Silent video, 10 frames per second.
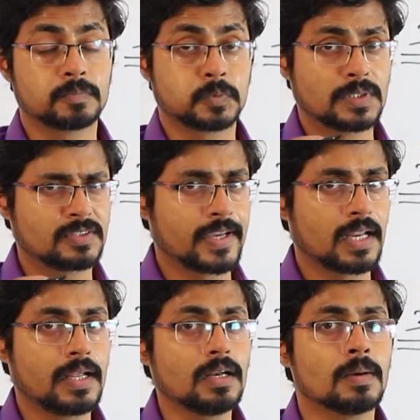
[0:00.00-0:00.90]

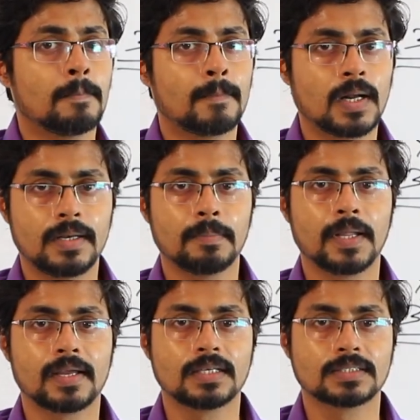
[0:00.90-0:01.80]
specifically in
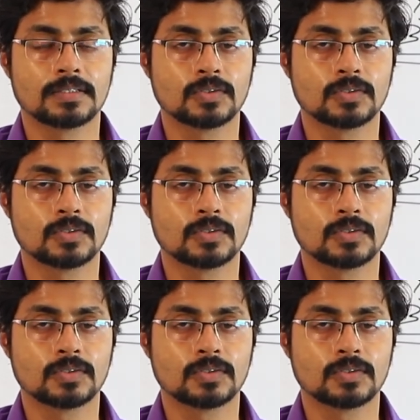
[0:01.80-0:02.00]
multiplication.